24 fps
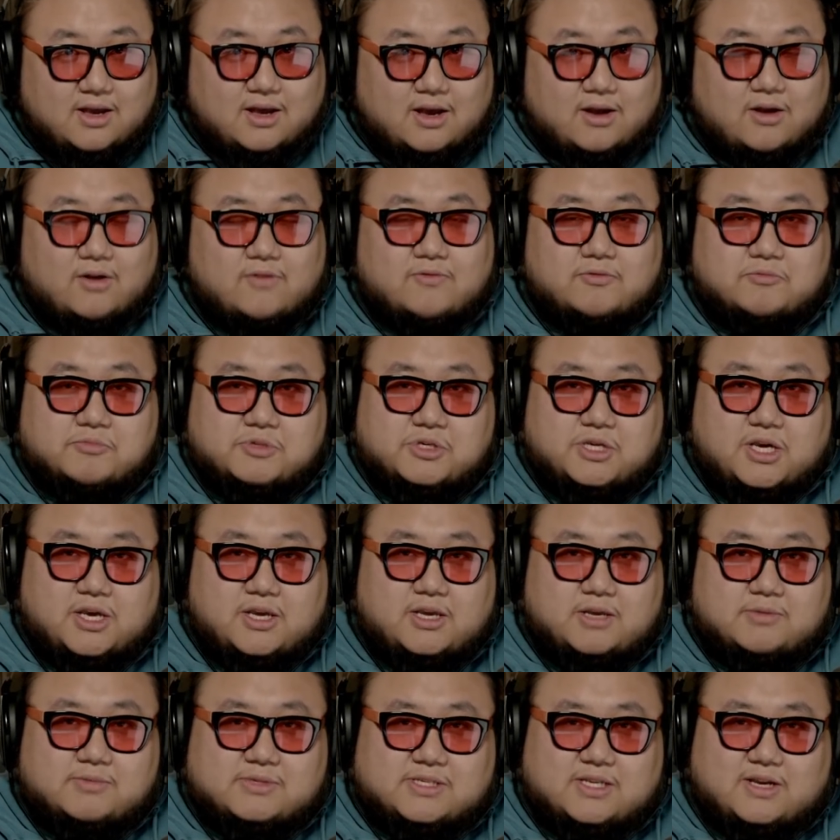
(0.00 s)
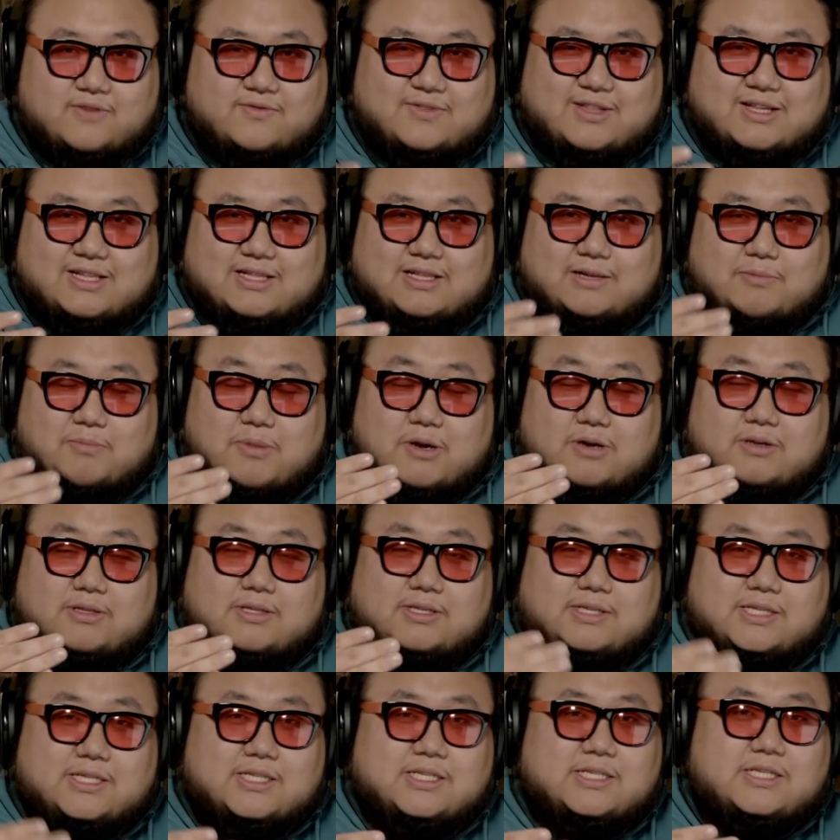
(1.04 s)
I heard from Jay himself that
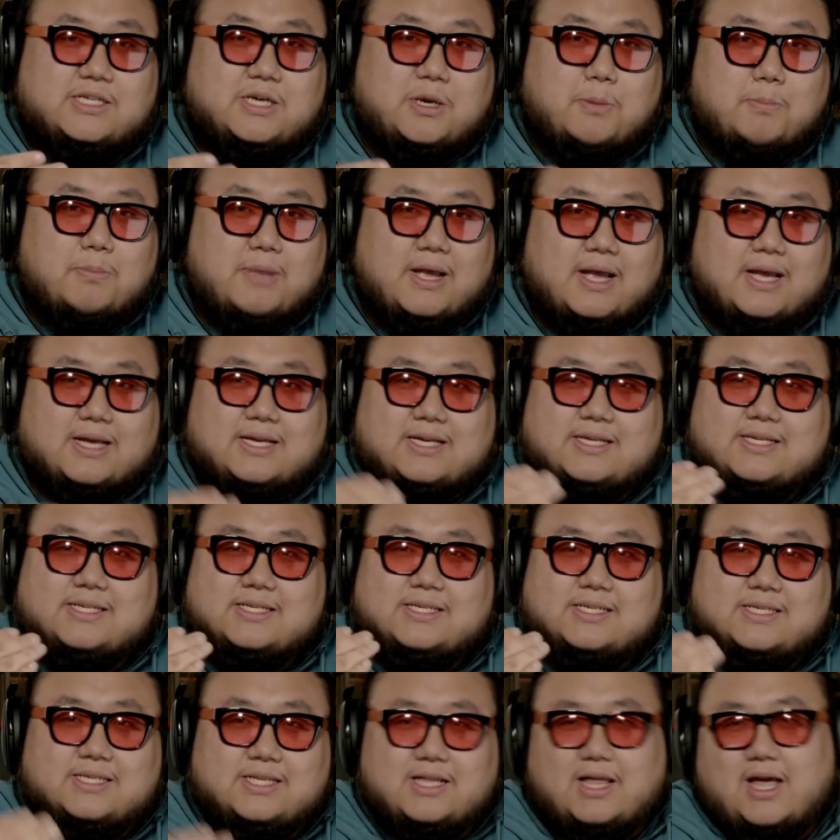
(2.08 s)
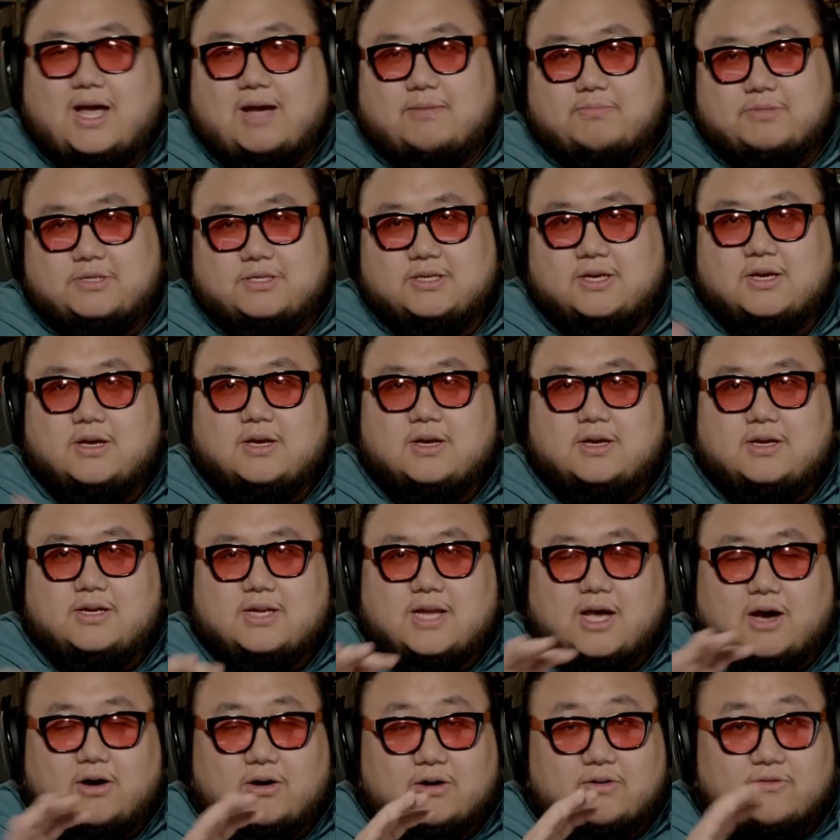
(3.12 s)
apparently this comeback slaps.
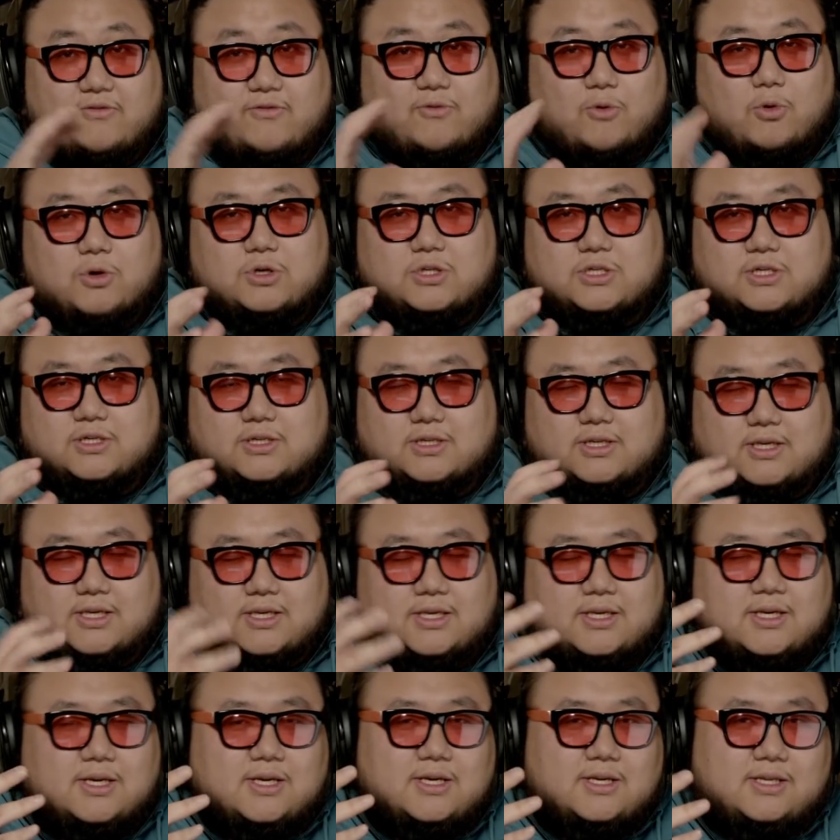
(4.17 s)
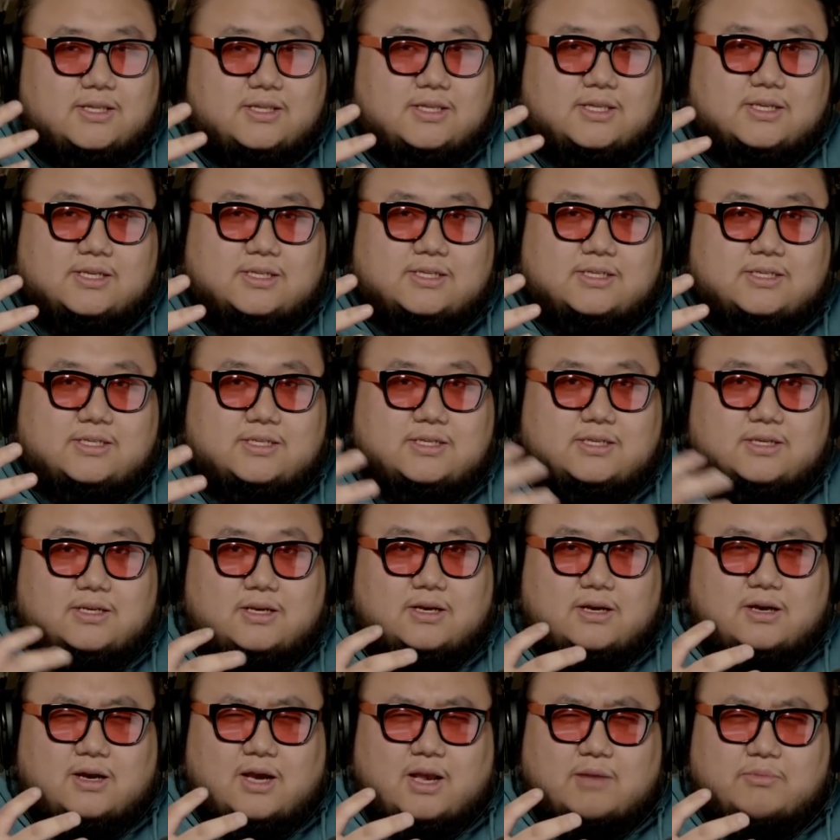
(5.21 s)
Now, unfortunately,
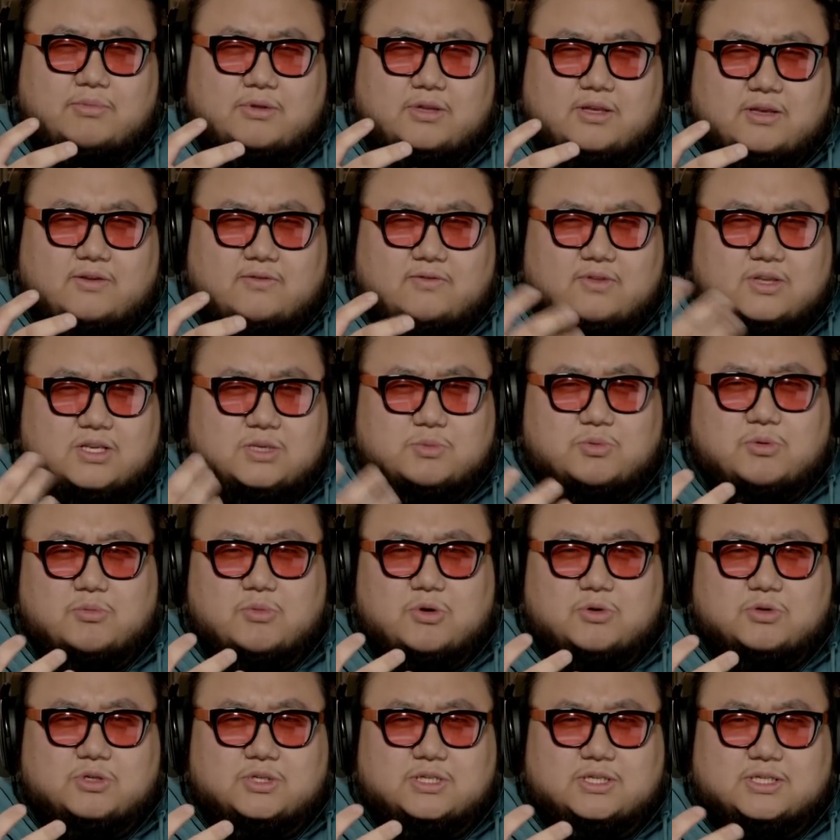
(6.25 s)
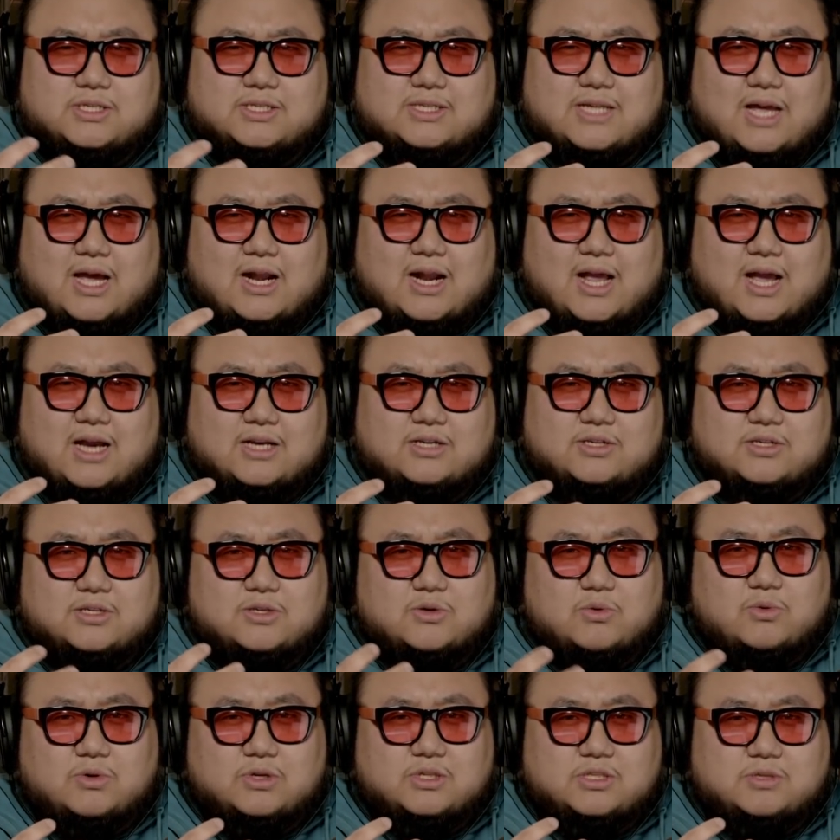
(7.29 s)
I believe this promotion is not
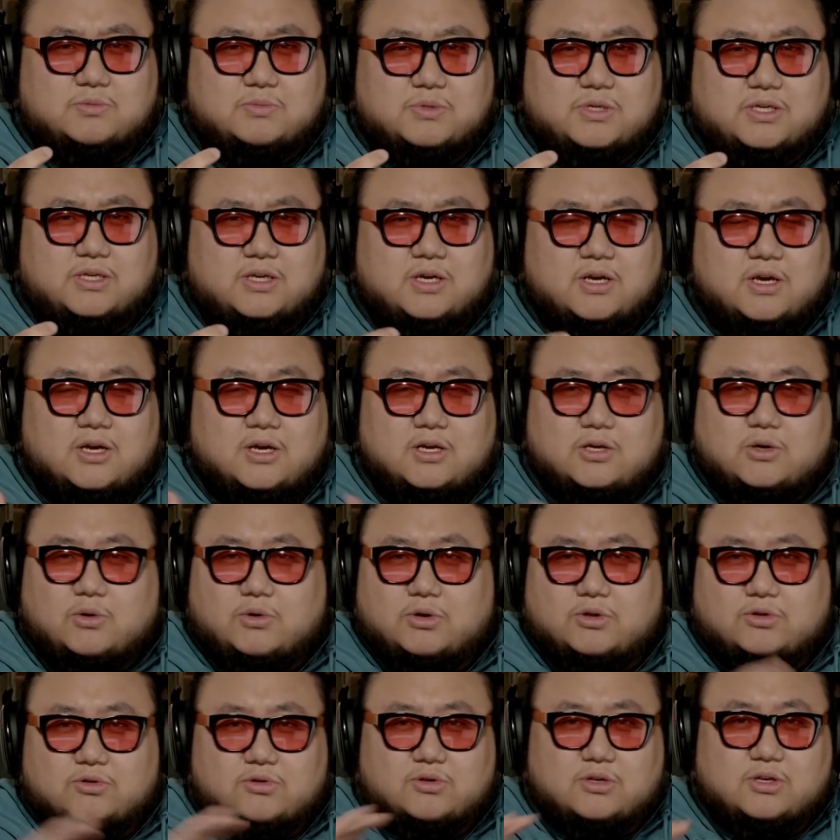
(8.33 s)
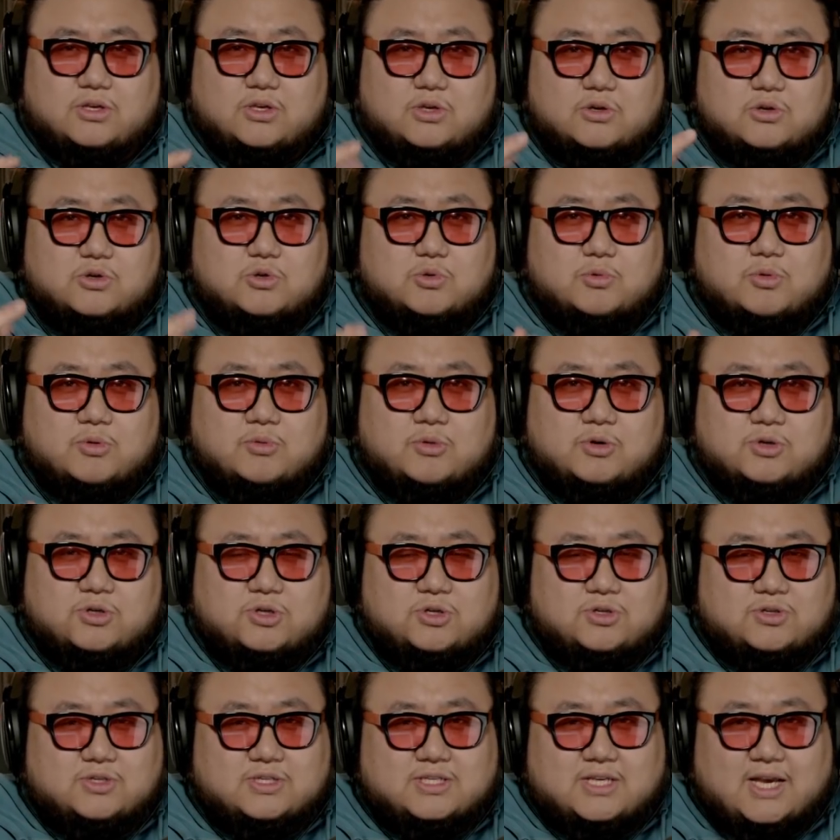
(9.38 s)
actually going to be going through the usual
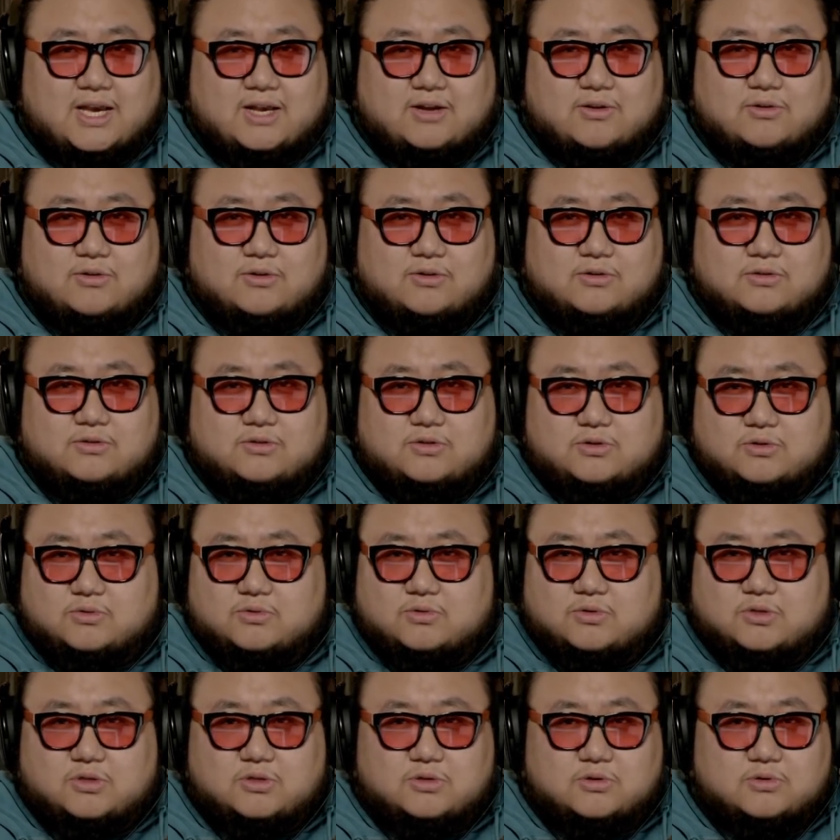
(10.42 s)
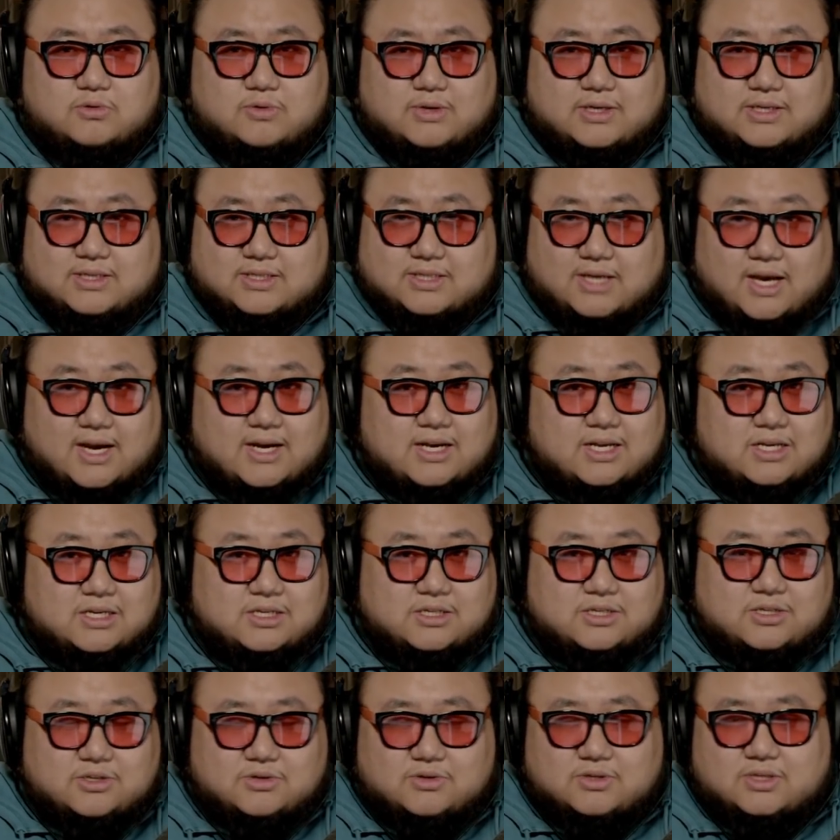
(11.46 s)
promotional cycle due to anxiety
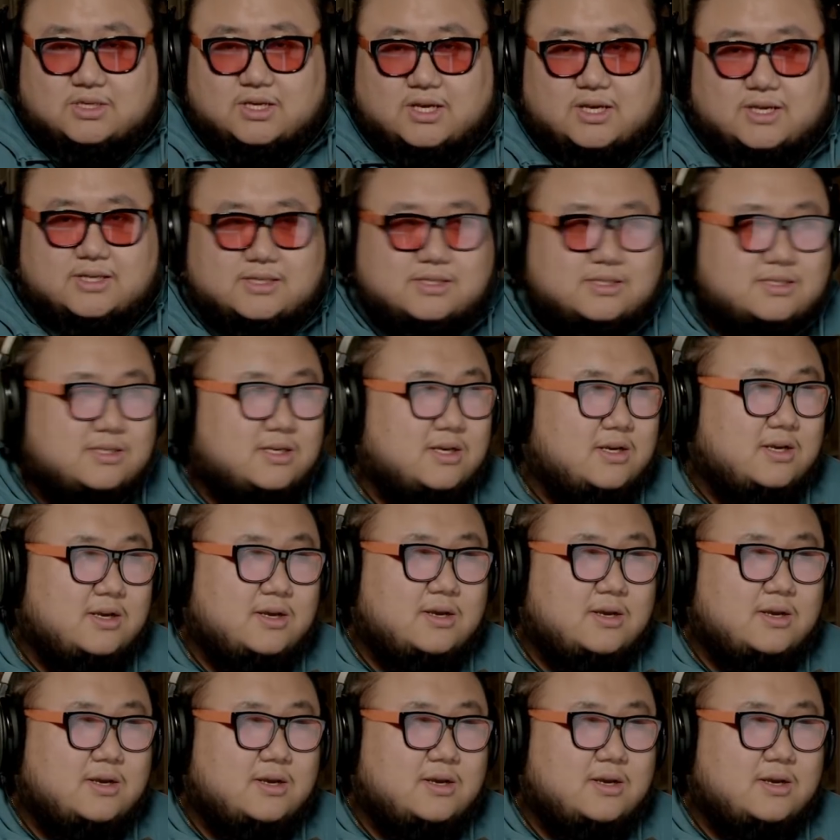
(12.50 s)
issues, and